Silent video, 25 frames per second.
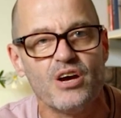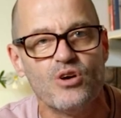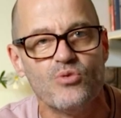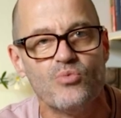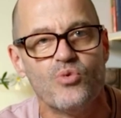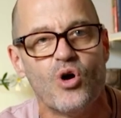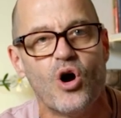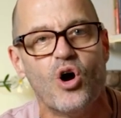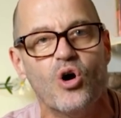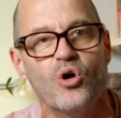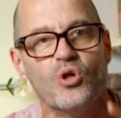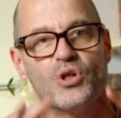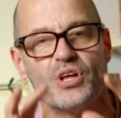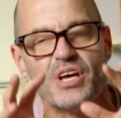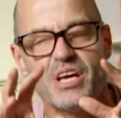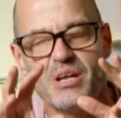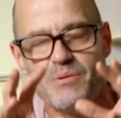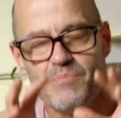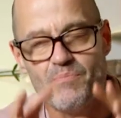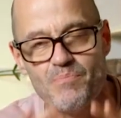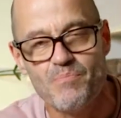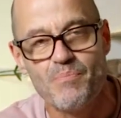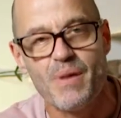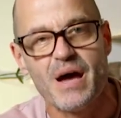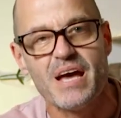a role
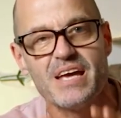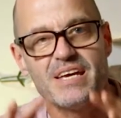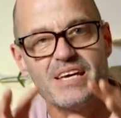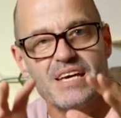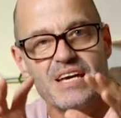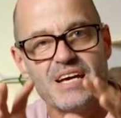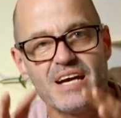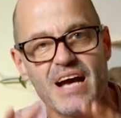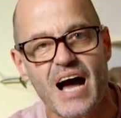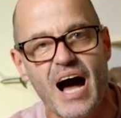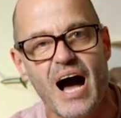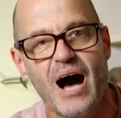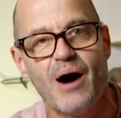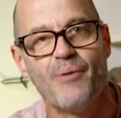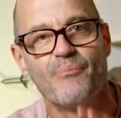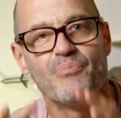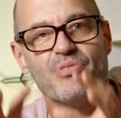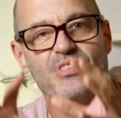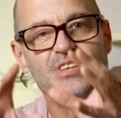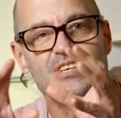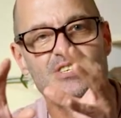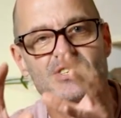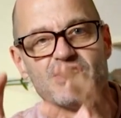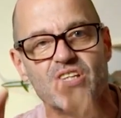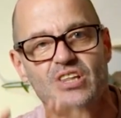in making
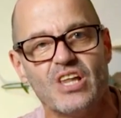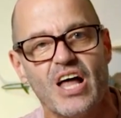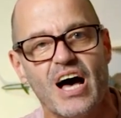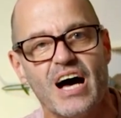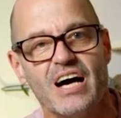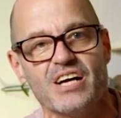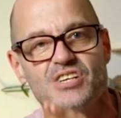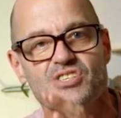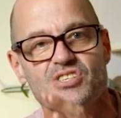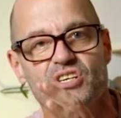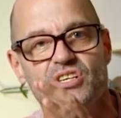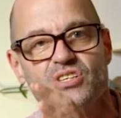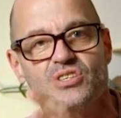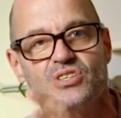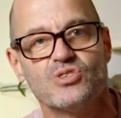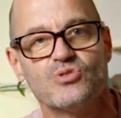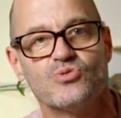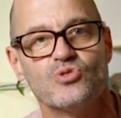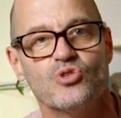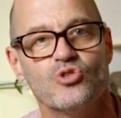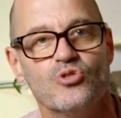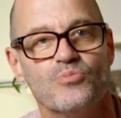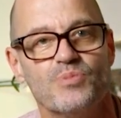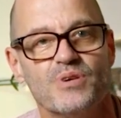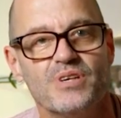up this larger
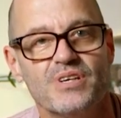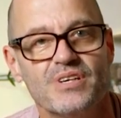group?